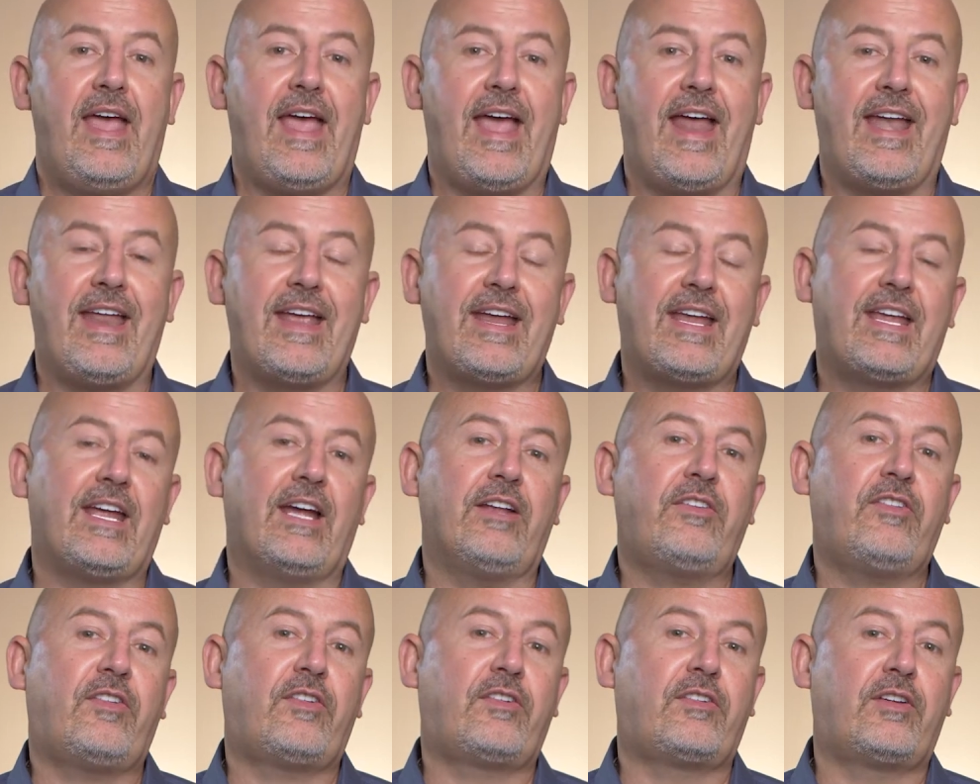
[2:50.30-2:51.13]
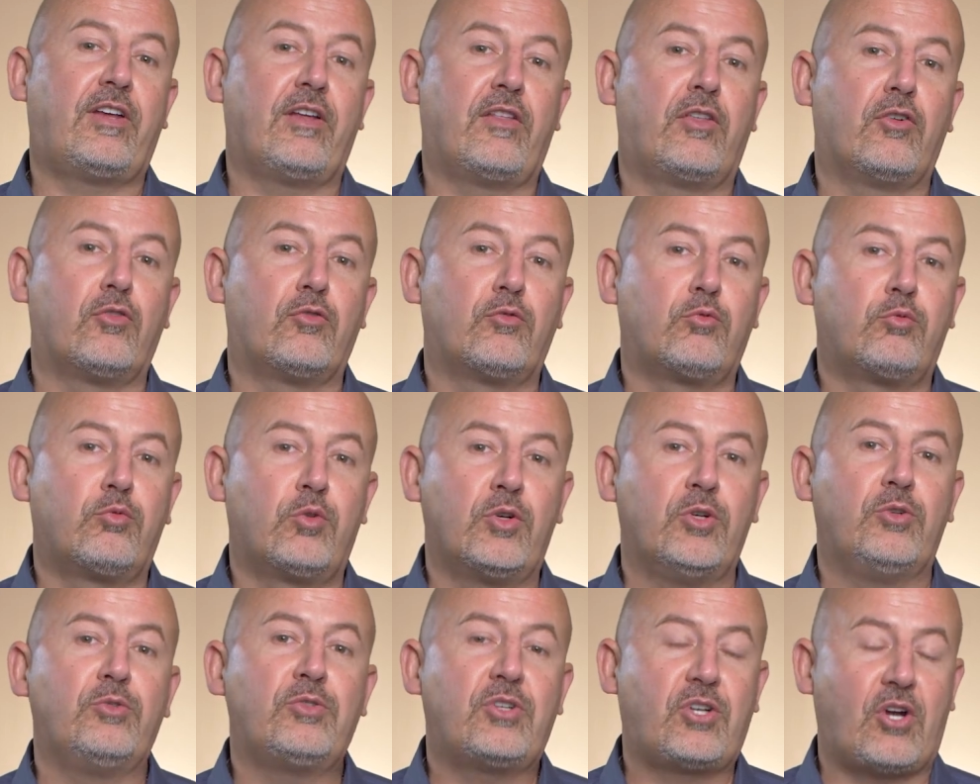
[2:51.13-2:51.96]
And it gets to the
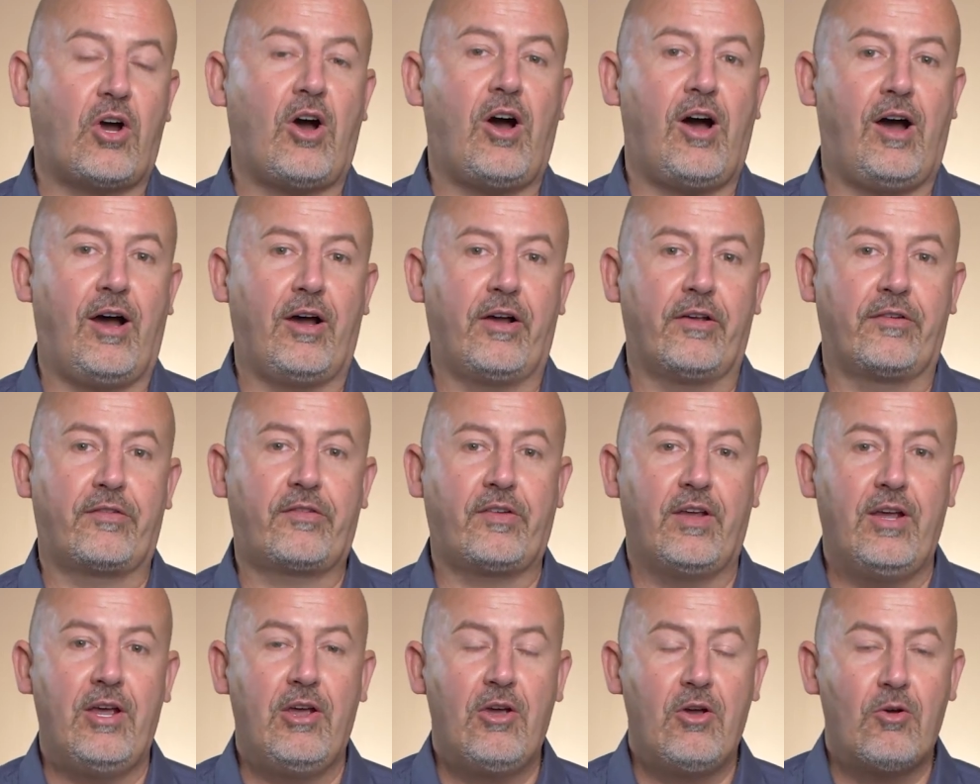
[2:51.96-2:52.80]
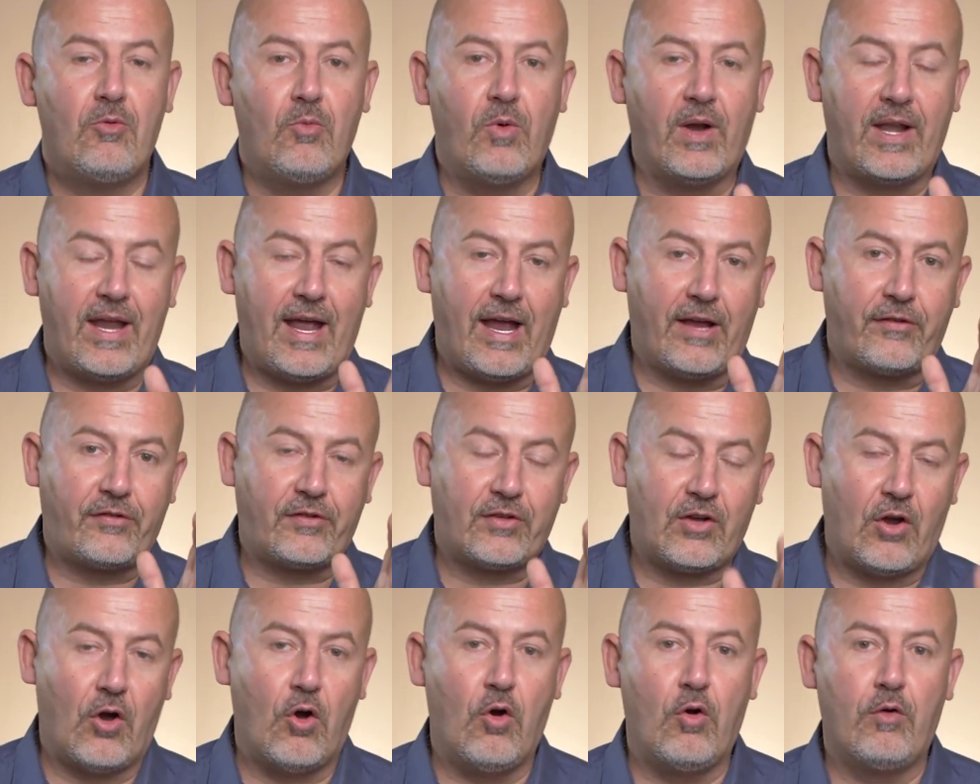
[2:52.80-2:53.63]
root cause when
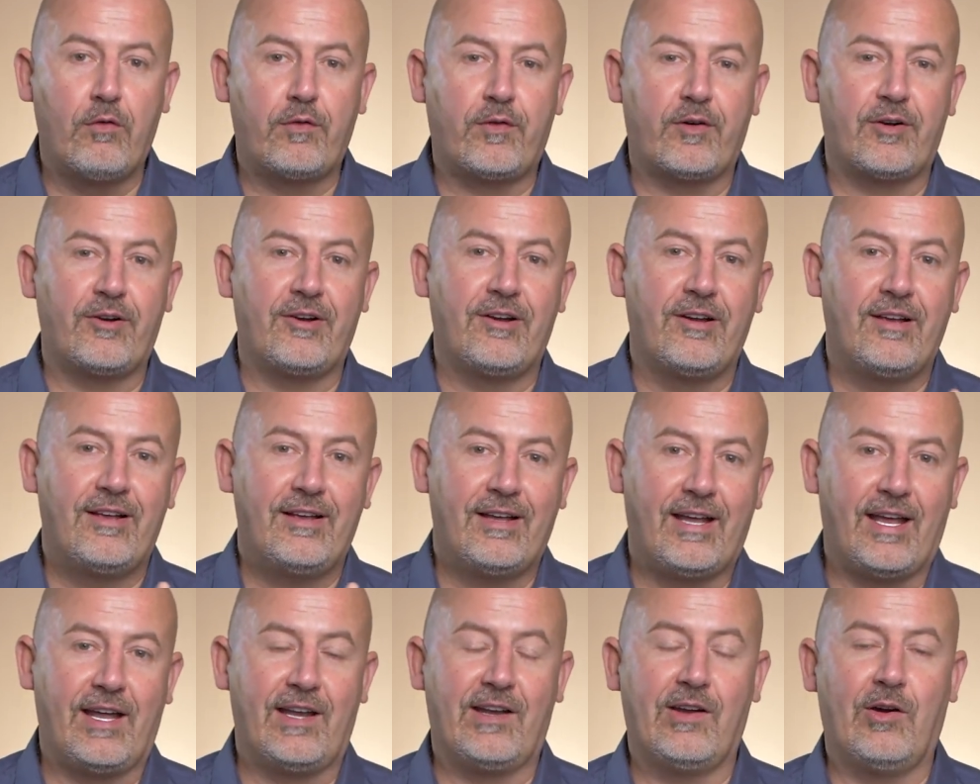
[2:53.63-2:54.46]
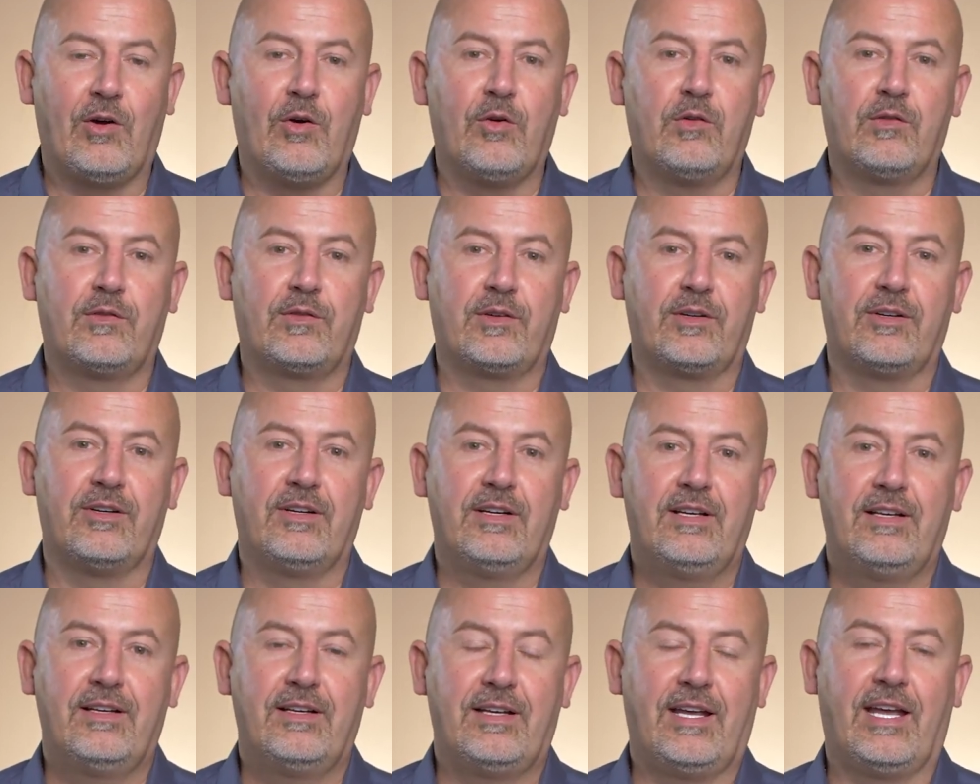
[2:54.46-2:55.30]
asked over and
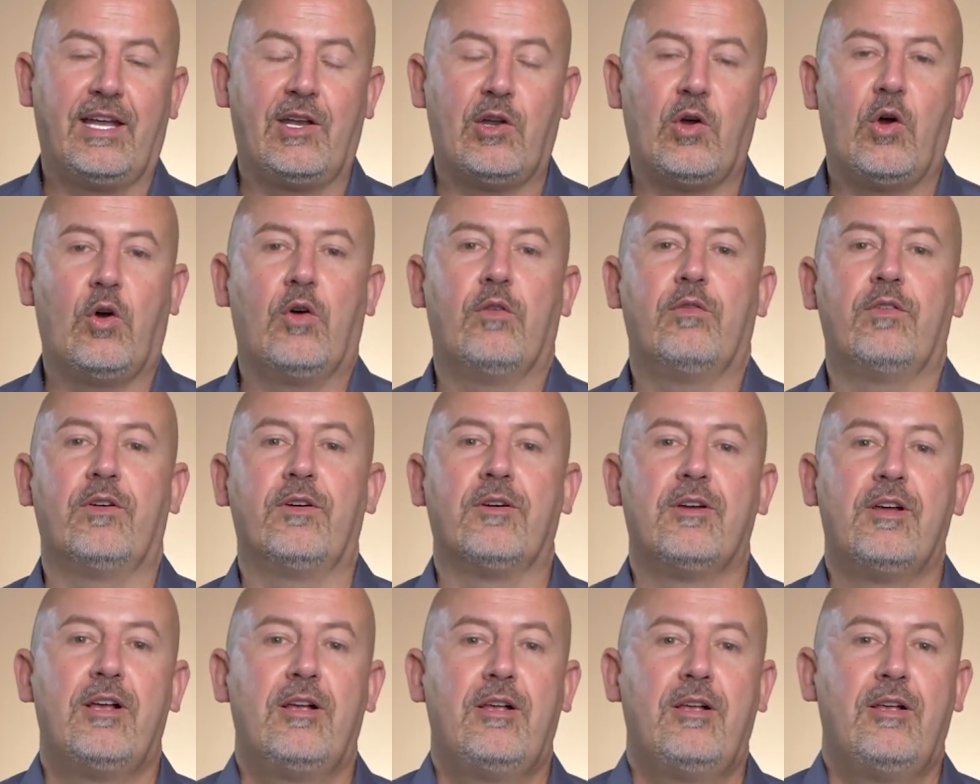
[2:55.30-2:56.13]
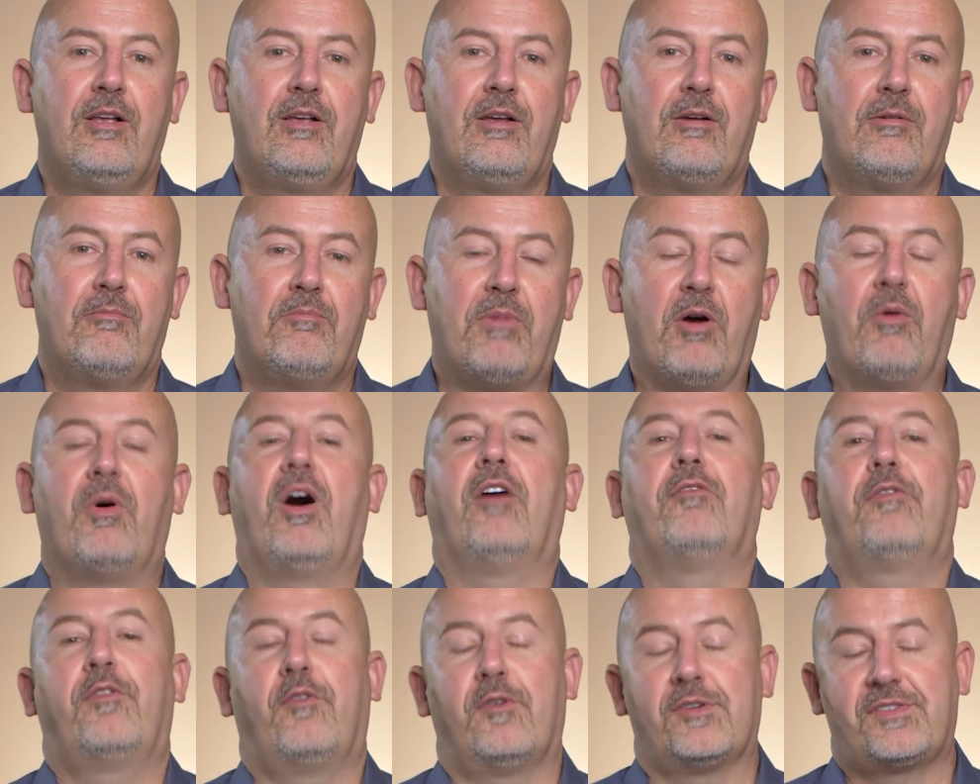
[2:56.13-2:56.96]
over and over. But
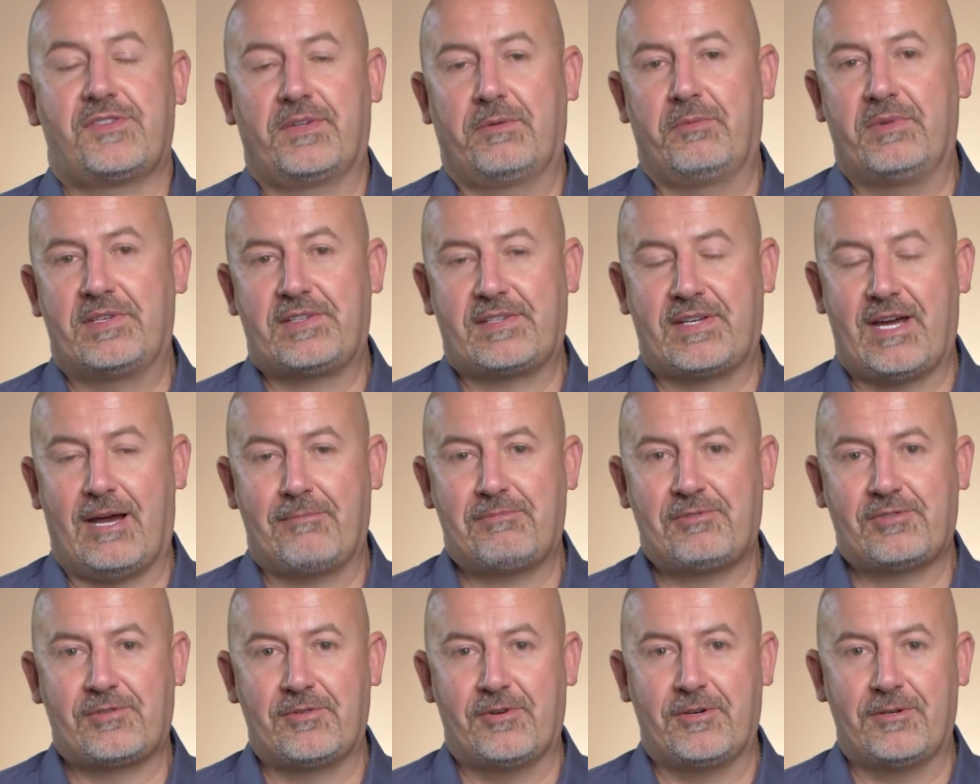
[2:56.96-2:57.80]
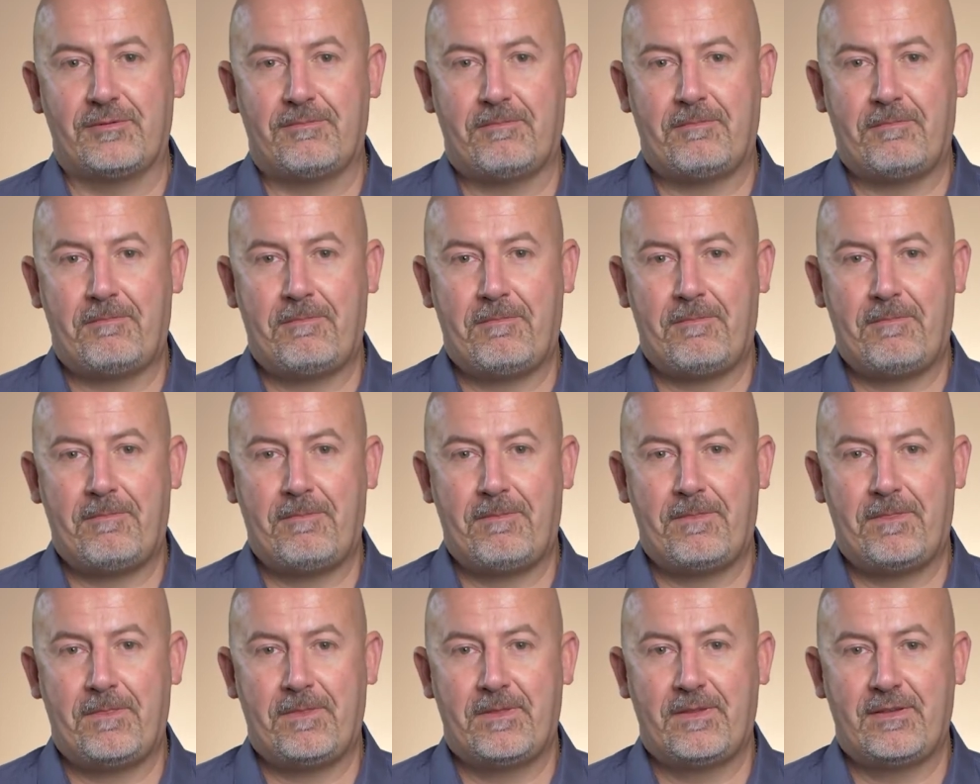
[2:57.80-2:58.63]
unfortunately, we stop short.
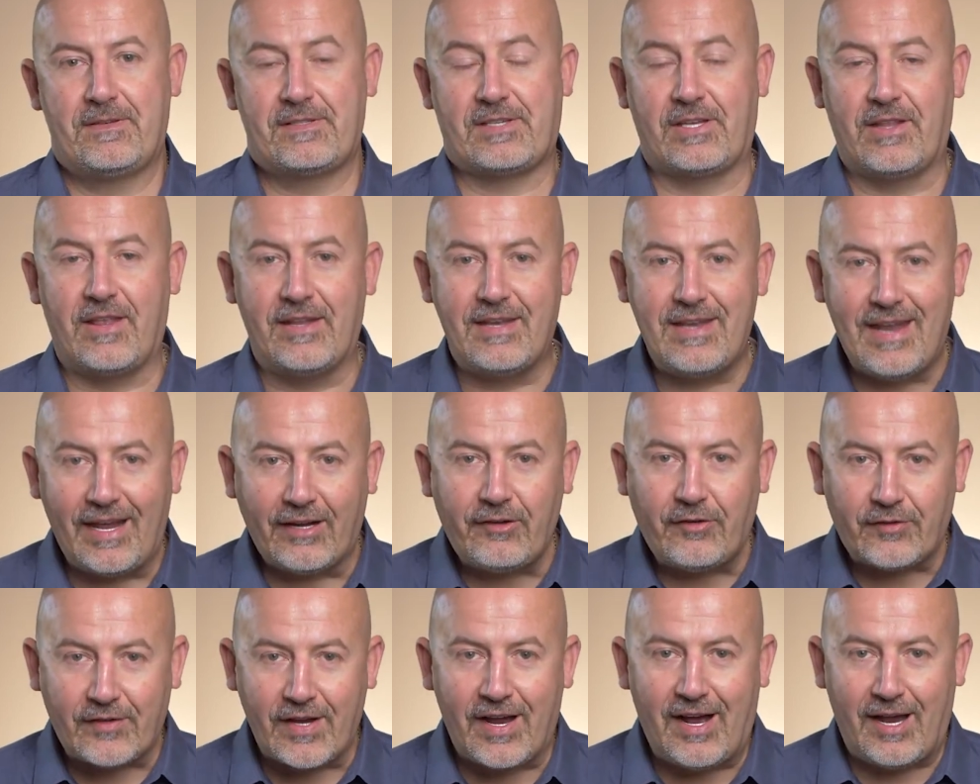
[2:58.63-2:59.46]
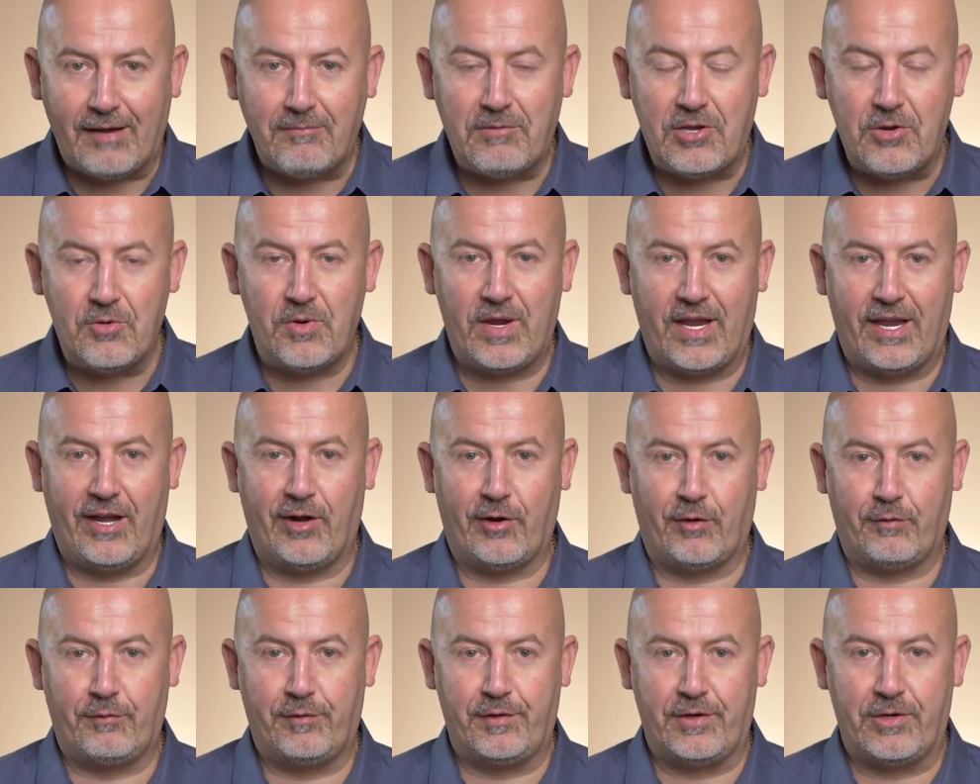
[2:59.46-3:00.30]
So the next time you
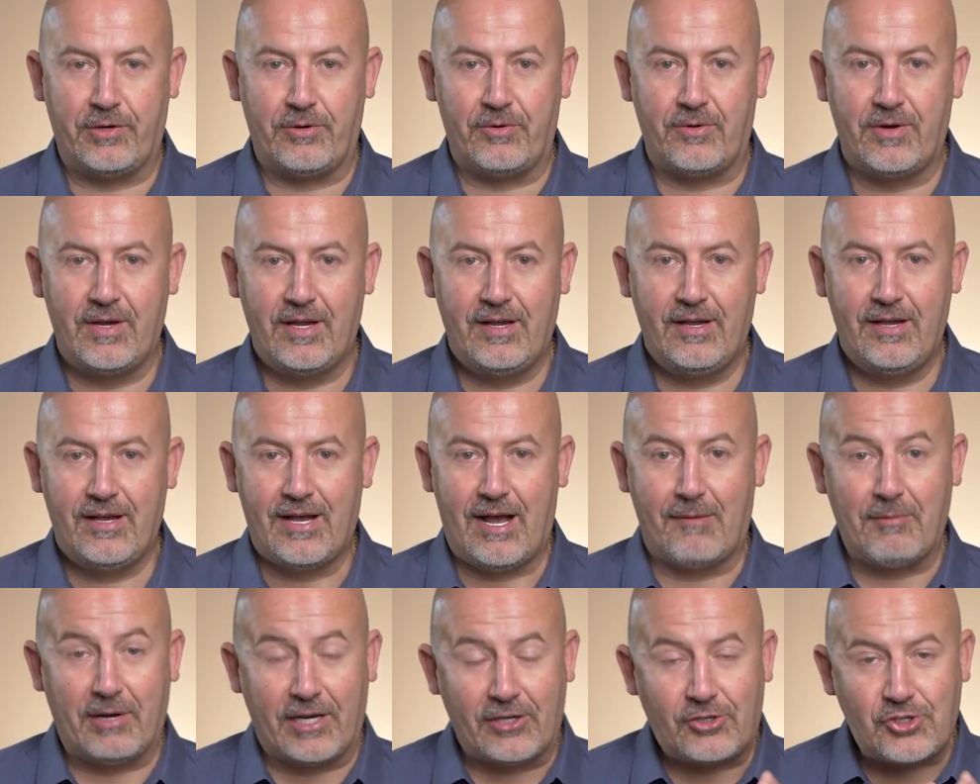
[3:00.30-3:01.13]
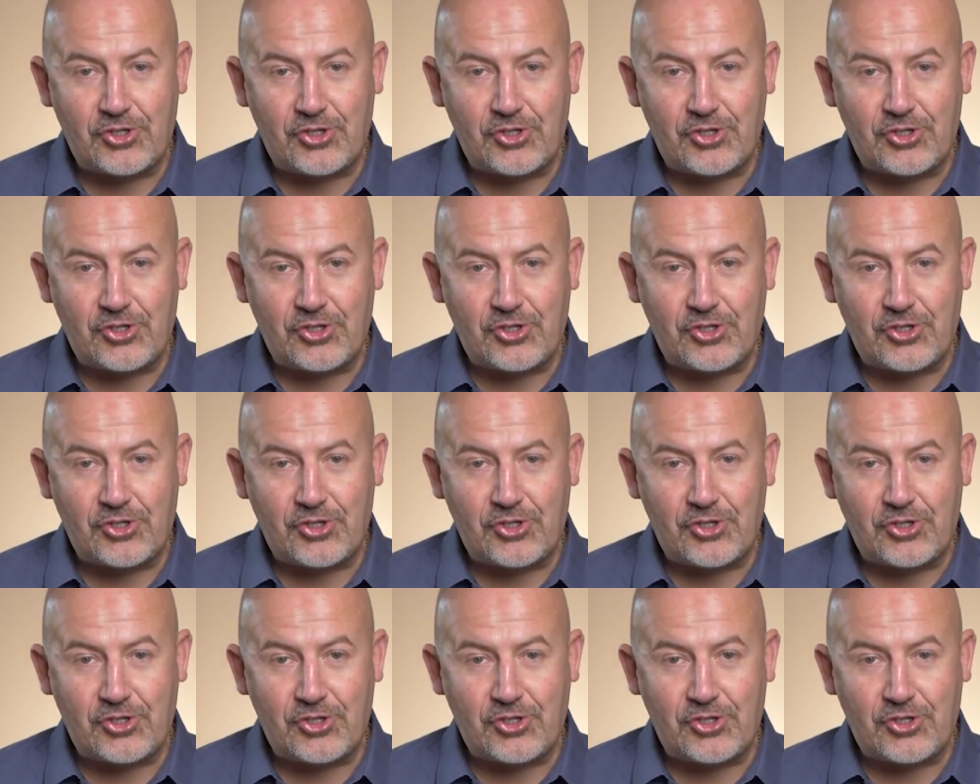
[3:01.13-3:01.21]
interview, I'm going to